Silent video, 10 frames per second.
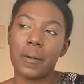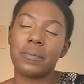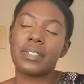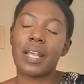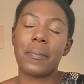
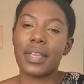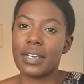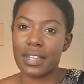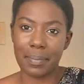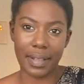stepping into
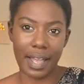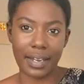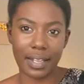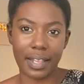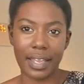the
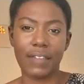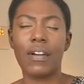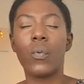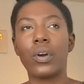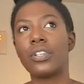planning. Like, if I
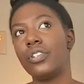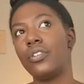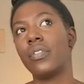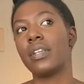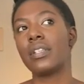were to
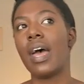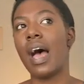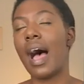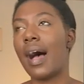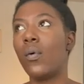do this,
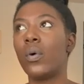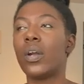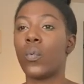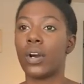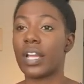how would
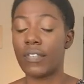it work?